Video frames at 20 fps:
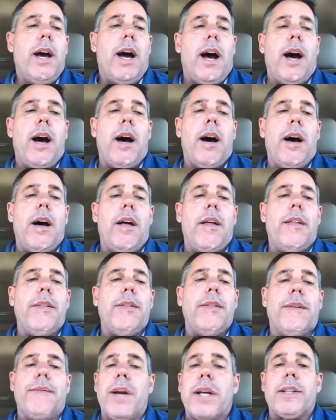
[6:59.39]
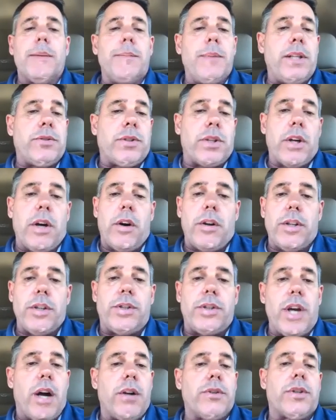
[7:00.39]
the victim needs to go to the
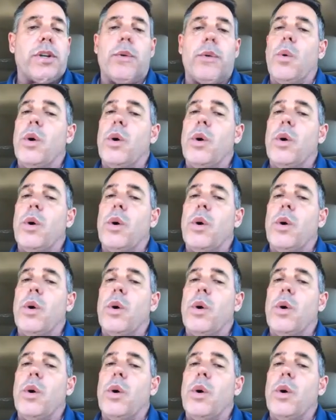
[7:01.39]
shelter,